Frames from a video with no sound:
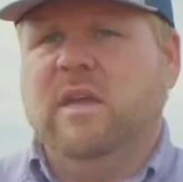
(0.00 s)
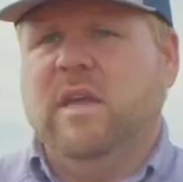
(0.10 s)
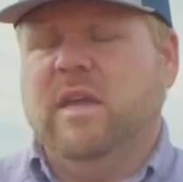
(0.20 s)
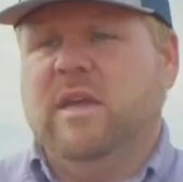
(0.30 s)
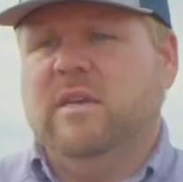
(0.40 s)

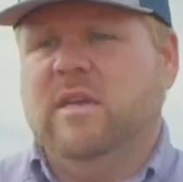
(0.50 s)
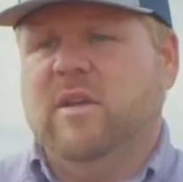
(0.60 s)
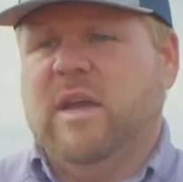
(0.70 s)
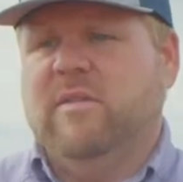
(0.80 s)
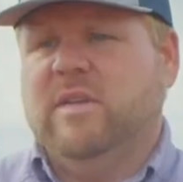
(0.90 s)
And, you
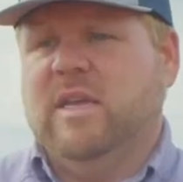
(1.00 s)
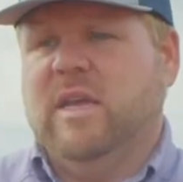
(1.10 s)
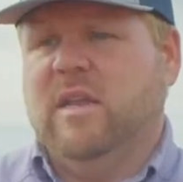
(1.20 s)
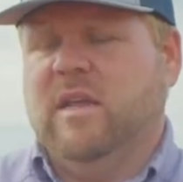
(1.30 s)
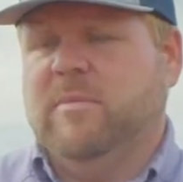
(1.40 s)
know, having
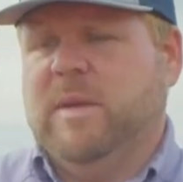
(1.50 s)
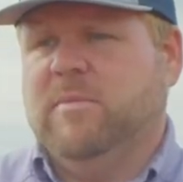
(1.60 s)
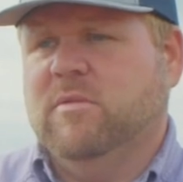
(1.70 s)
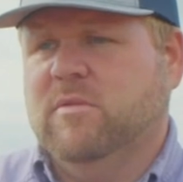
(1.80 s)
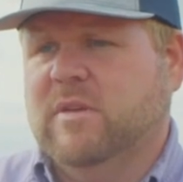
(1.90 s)
debt, a lot of
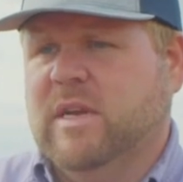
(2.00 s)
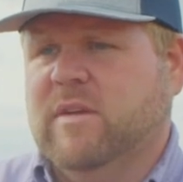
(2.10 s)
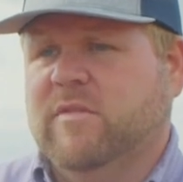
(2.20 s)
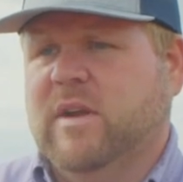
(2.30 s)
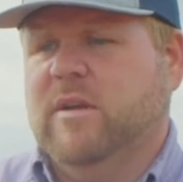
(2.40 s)
people
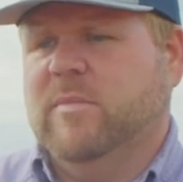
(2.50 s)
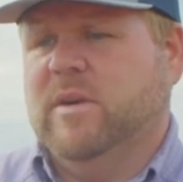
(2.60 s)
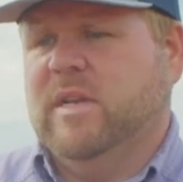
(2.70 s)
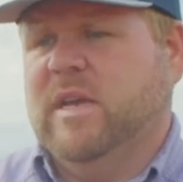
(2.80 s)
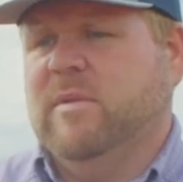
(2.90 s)
kind of frown
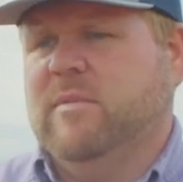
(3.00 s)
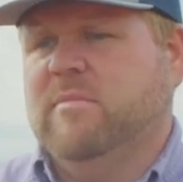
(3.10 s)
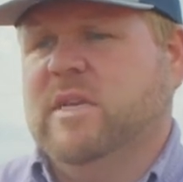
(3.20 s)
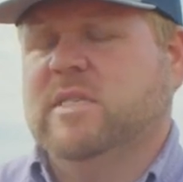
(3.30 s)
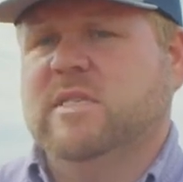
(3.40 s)
upon debt, but in
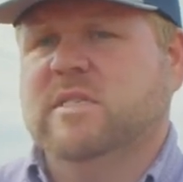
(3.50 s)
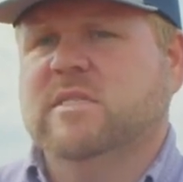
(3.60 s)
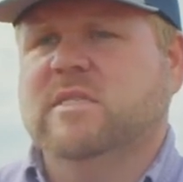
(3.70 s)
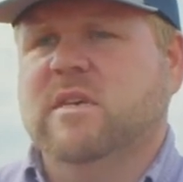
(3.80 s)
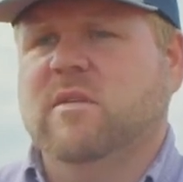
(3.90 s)

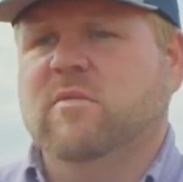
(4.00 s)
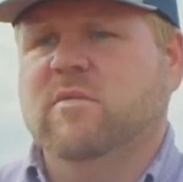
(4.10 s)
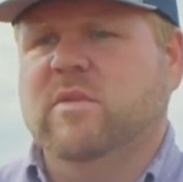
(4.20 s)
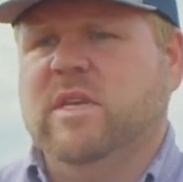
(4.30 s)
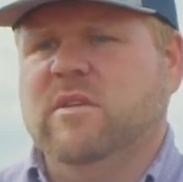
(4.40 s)
business, um,
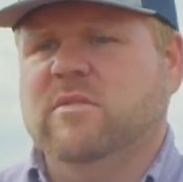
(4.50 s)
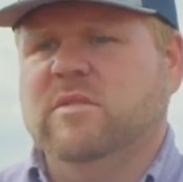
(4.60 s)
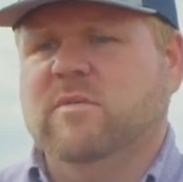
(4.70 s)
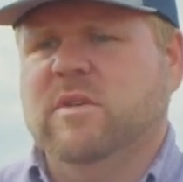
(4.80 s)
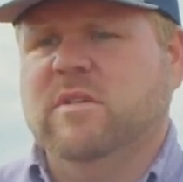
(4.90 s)
we
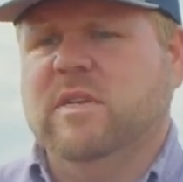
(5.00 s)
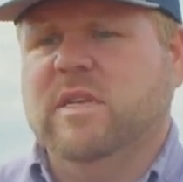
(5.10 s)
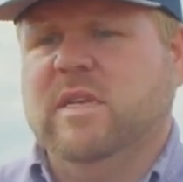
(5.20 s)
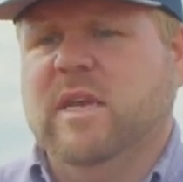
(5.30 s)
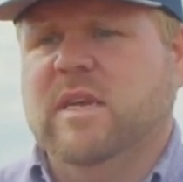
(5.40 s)
use it and we look
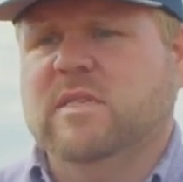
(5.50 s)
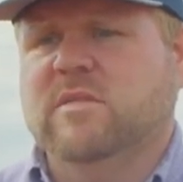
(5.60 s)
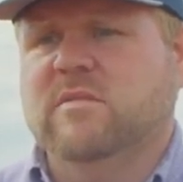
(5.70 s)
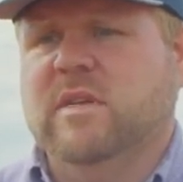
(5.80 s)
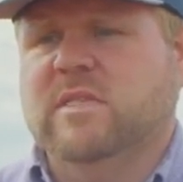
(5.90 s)
at debt as
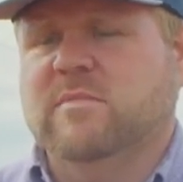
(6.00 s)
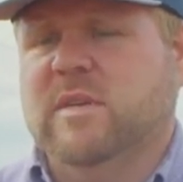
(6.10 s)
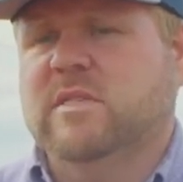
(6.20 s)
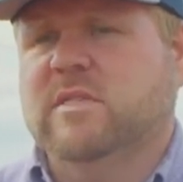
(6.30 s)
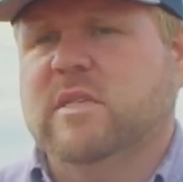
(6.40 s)
a, as a
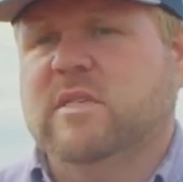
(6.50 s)
business